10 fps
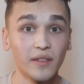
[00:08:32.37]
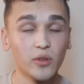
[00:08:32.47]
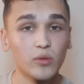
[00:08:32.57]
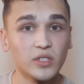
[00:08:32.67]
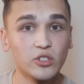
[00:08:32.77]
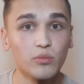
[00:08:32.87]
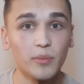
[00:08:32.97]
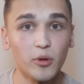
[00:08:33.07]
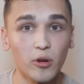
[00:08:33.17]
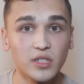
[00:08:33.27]
If you consume
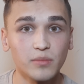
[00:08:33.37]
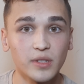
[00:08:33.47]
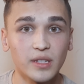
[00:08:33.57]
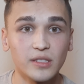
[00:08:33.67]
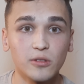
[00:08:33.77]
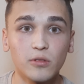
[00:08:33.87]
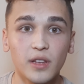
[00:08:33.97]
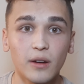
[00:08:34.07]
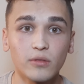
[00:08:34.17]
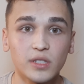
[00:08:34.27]
approximately
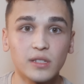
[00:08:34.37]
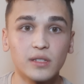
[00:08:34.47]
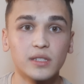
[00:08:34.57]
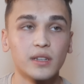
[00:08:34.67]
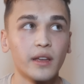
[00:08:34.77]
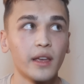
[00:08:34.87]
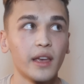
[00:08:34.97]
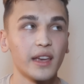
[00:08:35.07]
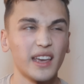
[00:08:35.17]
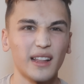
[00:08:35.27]
2000
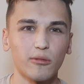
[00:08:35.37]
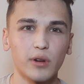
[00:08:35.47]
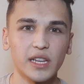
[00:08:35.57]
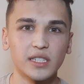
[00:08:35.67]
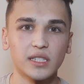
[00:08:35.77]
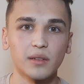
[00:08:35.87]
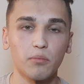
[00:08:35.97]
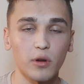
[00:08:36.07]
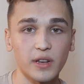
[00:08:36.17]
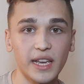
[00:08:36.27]
calories
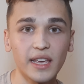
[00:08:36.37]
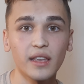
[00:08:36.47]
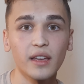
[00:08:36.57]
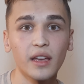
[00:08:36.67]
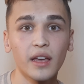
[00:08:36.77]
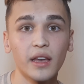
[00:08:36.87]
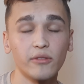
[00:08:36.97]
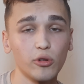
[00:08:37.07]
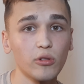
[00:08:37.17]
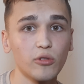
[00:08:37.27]
per day,
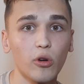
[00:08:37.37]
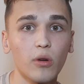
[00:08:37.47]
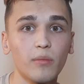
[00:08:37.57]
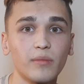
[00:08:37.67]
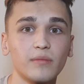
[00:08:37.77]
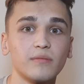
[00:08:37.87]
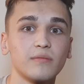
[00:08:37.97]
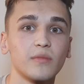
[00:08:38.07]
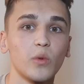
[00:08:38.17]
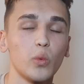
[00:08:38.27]
your norm
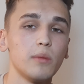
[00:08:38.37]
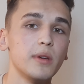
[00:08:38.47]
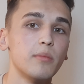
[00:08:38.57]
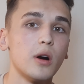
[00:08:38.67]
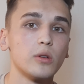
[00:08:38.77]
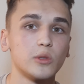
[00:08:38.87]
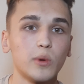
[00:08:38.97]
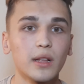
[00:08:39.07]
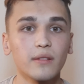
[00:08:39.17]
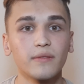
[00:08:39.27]
will be about
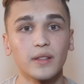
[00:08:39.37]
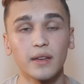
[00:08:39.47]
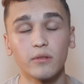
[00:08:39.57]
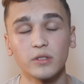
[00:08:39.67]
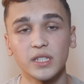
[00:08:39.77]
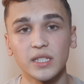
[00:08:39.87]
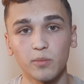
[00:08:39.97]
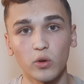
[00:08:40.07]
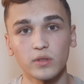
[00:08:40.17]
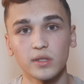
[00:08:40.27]
12 level
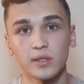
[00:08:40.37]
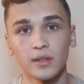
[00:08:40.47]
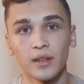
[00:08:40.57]
teaspoons.